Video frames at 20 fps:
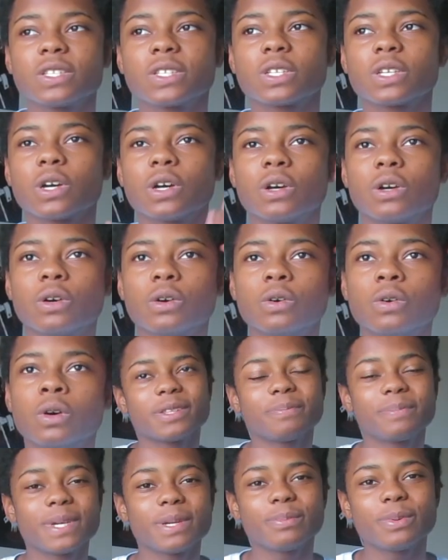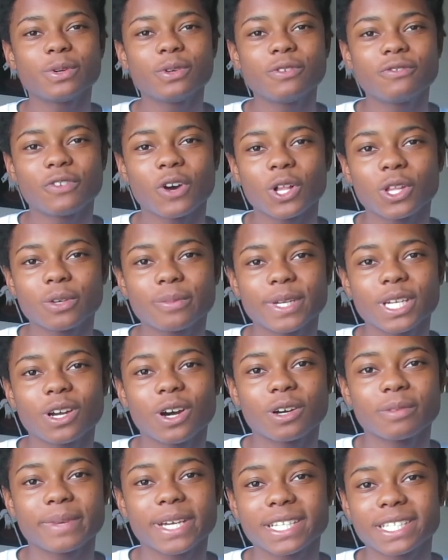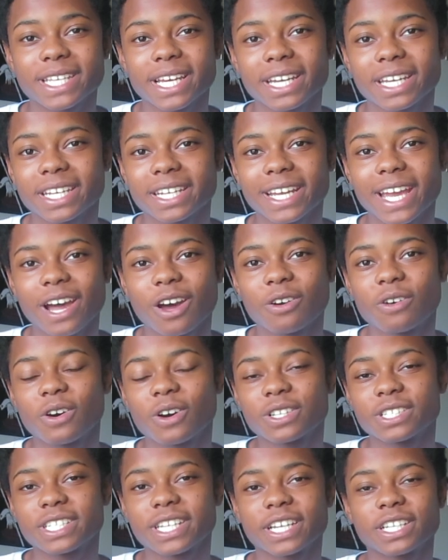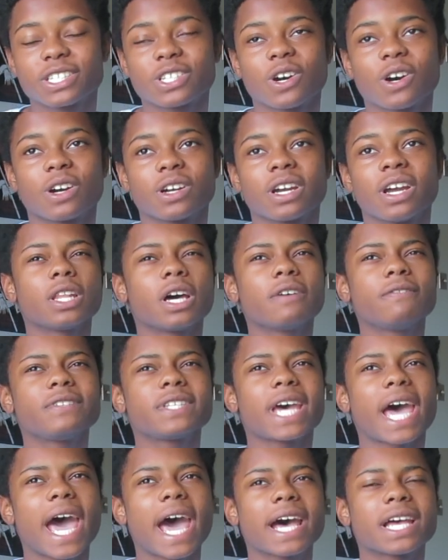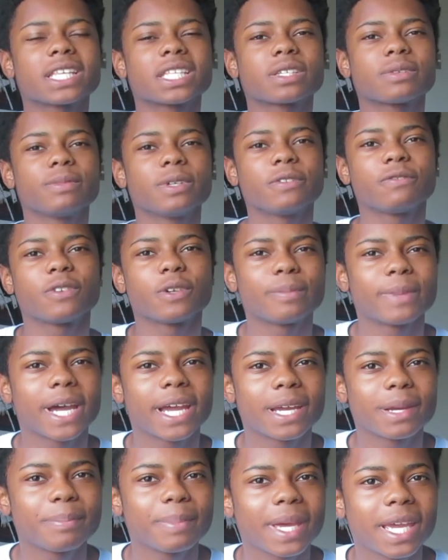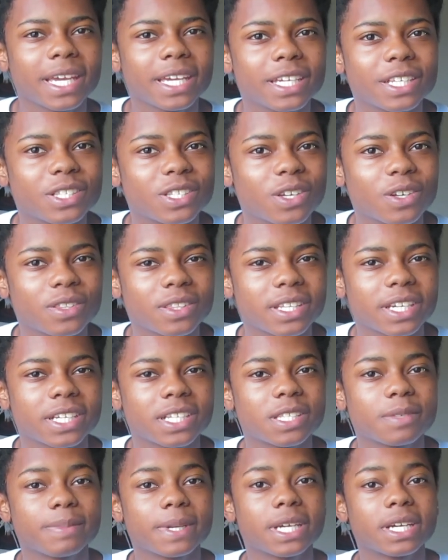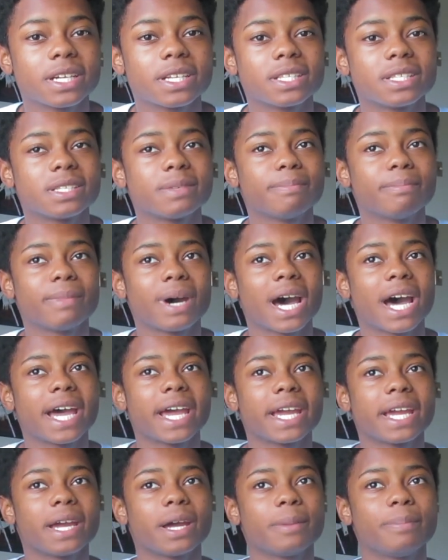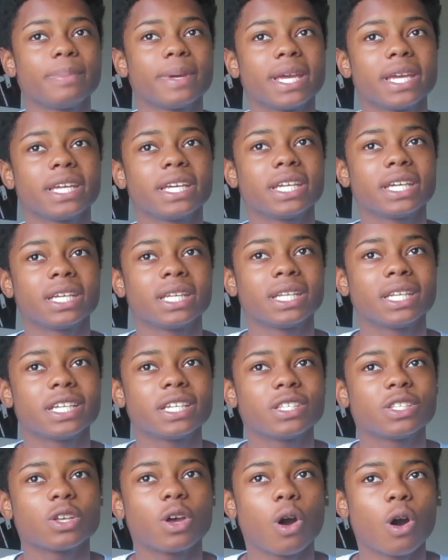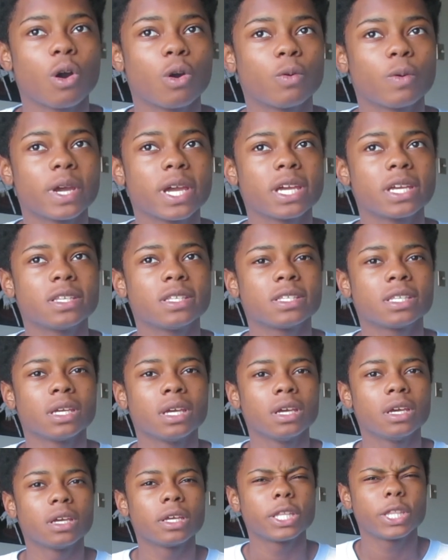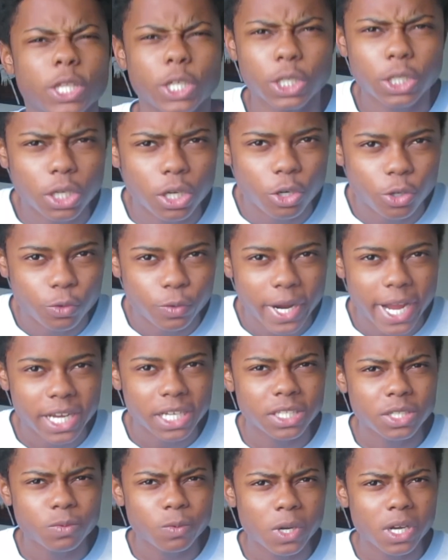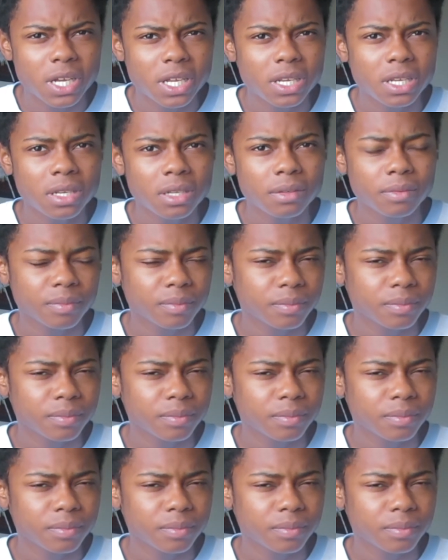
so, the people who follow me on my second account on TikTok love to ask me for my opinions on things because my opinion is always the correct one.